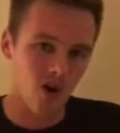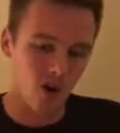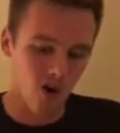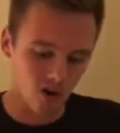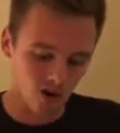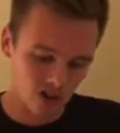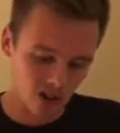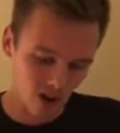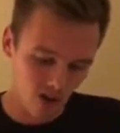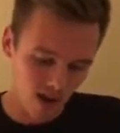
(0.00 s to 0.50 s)

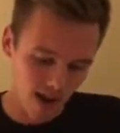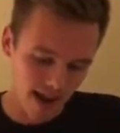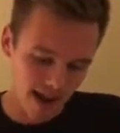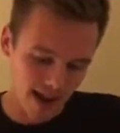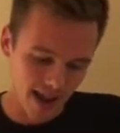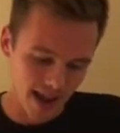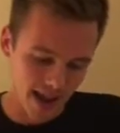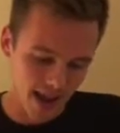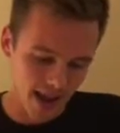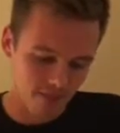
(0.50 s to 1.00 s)
Also,
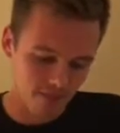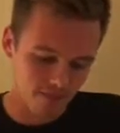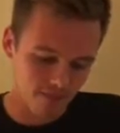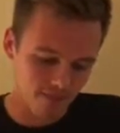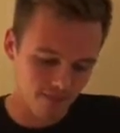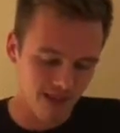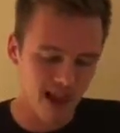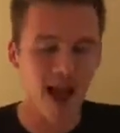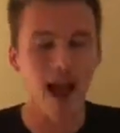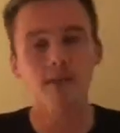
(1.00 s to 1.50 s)
I
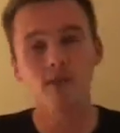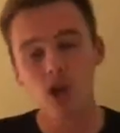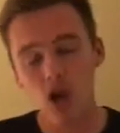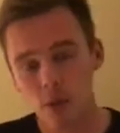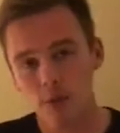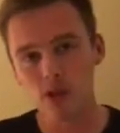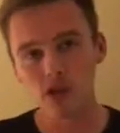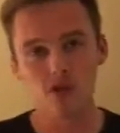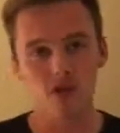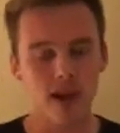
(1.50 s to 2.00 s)
have a
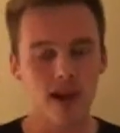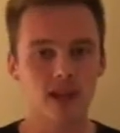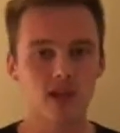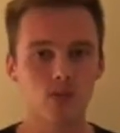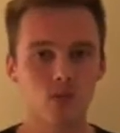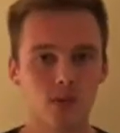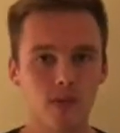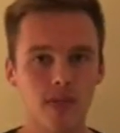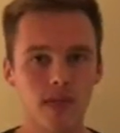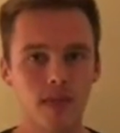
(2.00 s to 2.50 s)
couple of
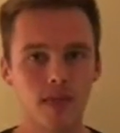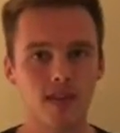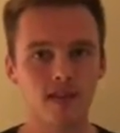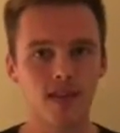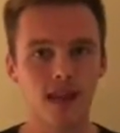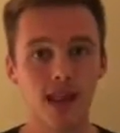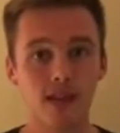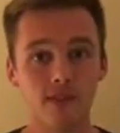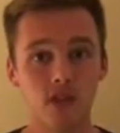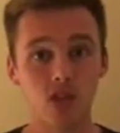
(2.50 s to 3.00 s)
credits within the
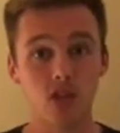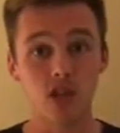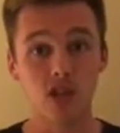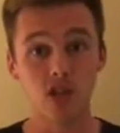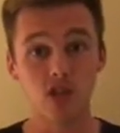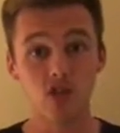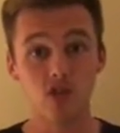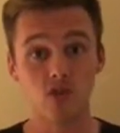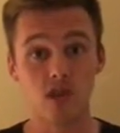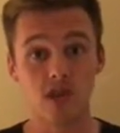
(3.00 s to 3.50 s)
television
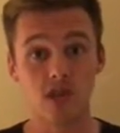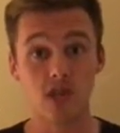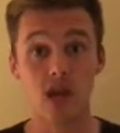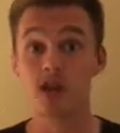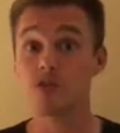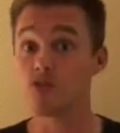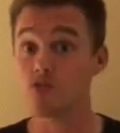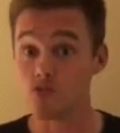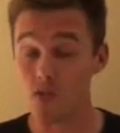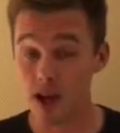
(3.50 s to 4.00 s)
industries
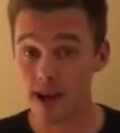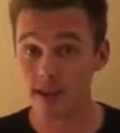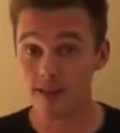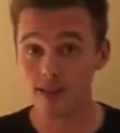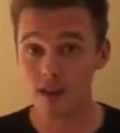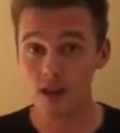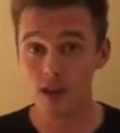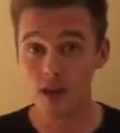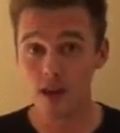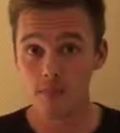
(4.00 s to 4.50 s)
as a
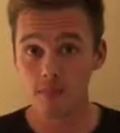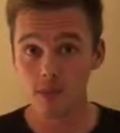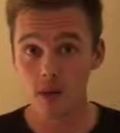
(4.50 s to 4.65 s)
writer,